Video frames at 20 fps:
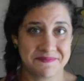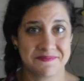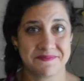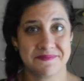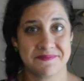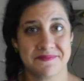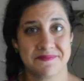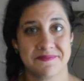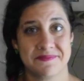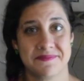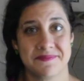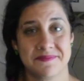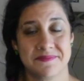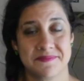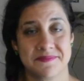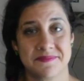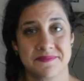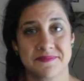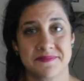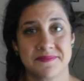
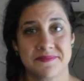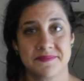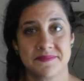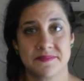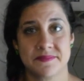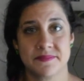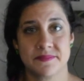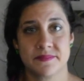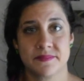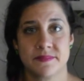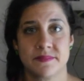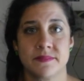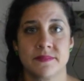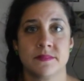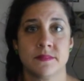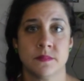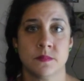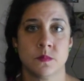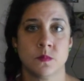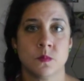
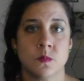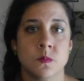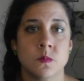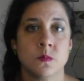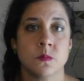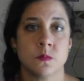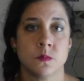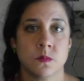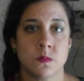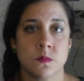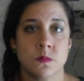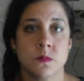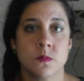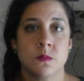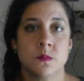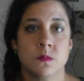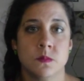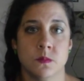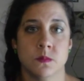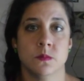
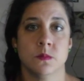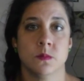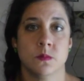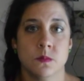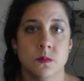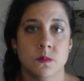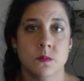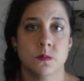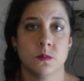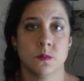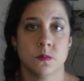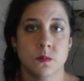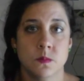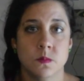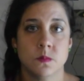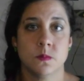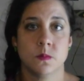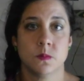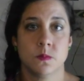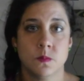
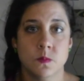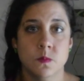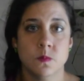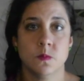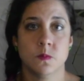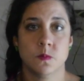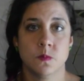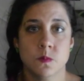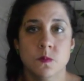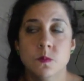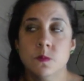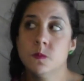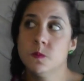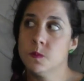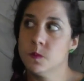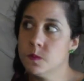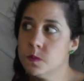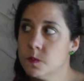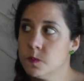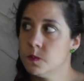
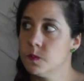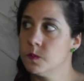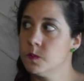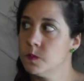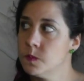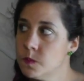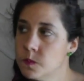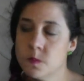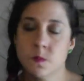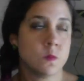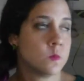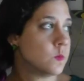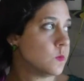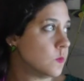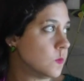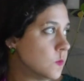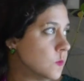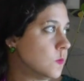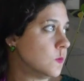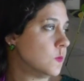
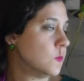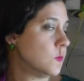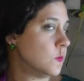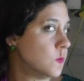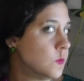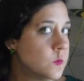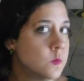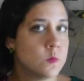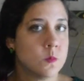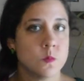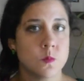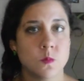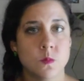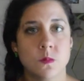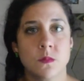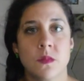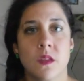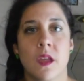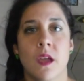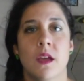
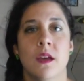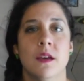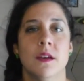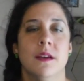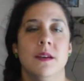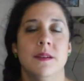(silence)